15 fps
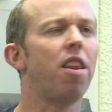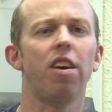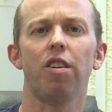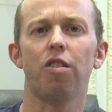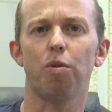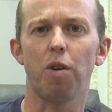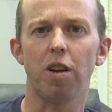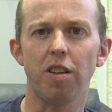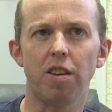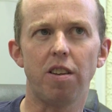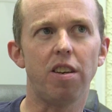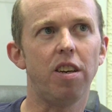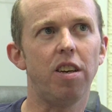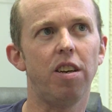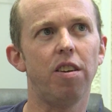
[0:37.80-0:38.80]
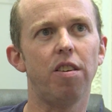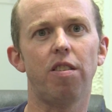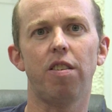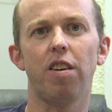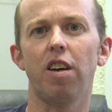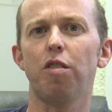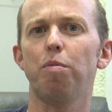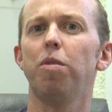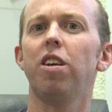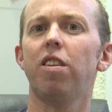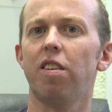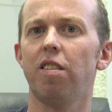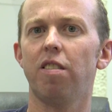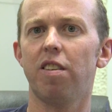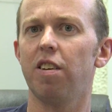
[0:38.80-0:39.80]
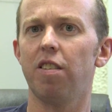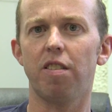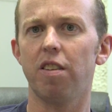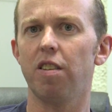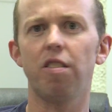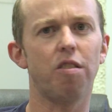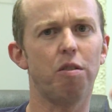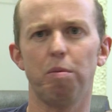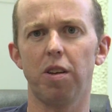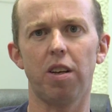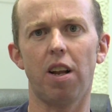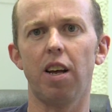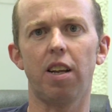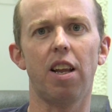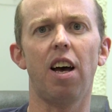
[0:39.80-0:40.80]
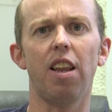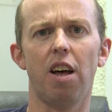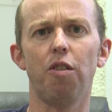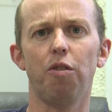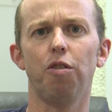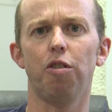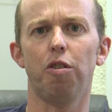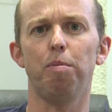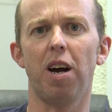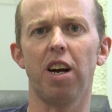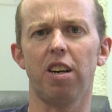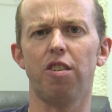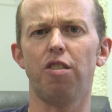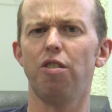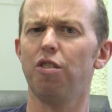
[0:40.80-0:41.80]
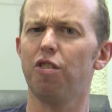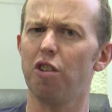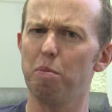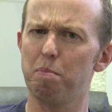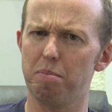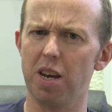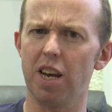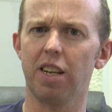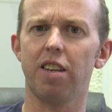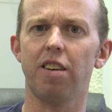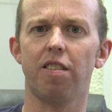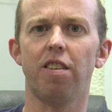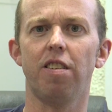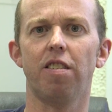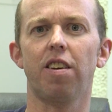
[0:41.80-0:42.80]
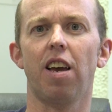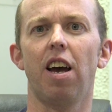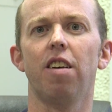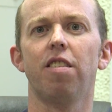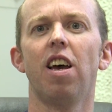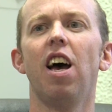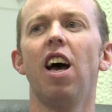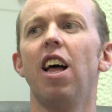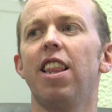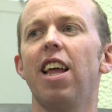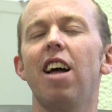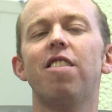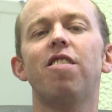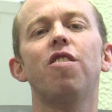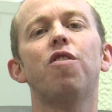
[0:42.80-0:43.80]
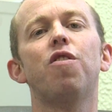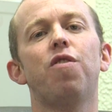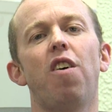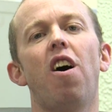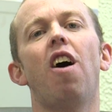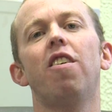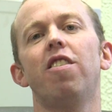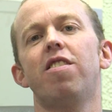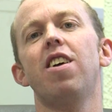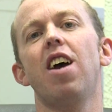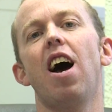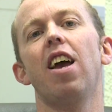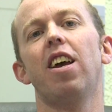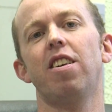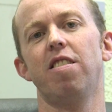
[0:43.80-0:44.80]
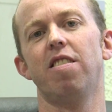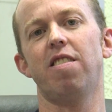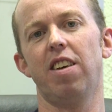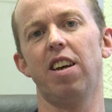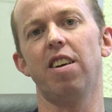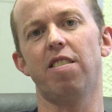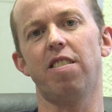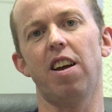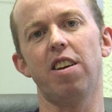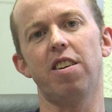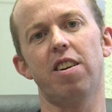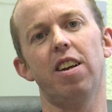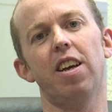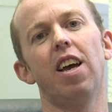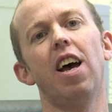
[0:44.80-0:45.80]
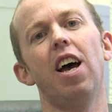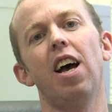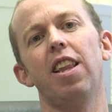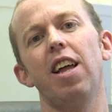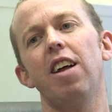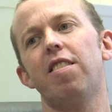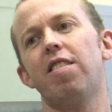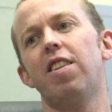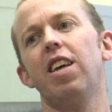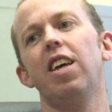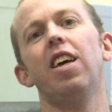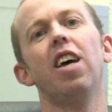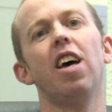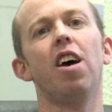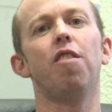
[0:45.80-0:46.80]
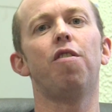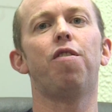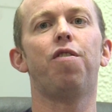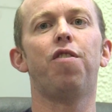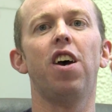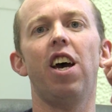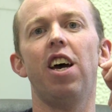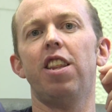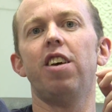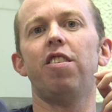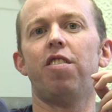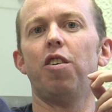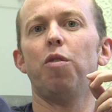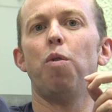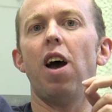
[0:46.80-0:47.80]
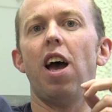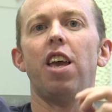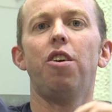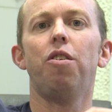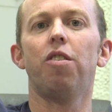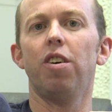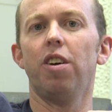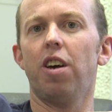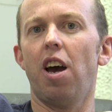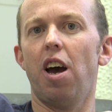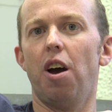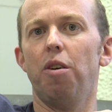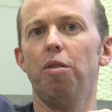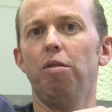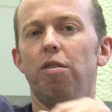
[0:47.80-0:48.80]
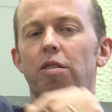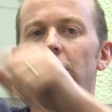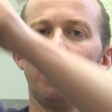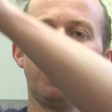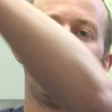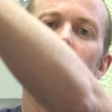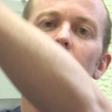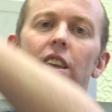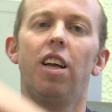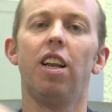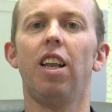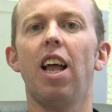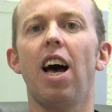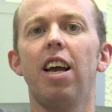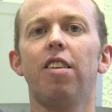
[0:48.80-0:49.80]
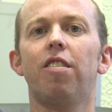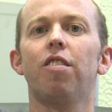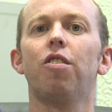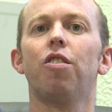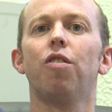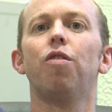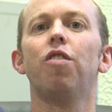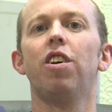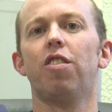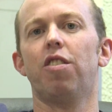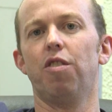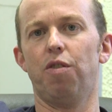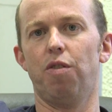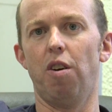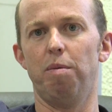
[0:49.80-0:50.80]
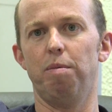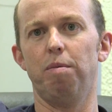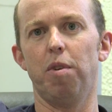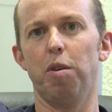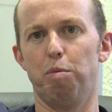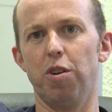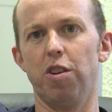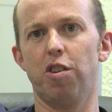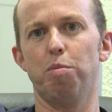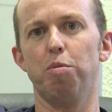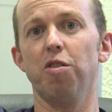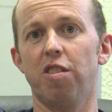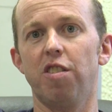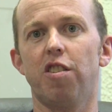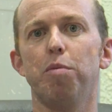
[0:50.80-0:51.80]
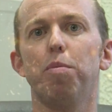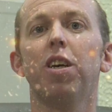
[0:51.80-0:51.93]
I think, 26 meters distance, something like that, that order of magnitude. So big distance scales. That's as far as the eye can see, essentially. That's the furthest away you can go that light could have reached us from, in principle, since the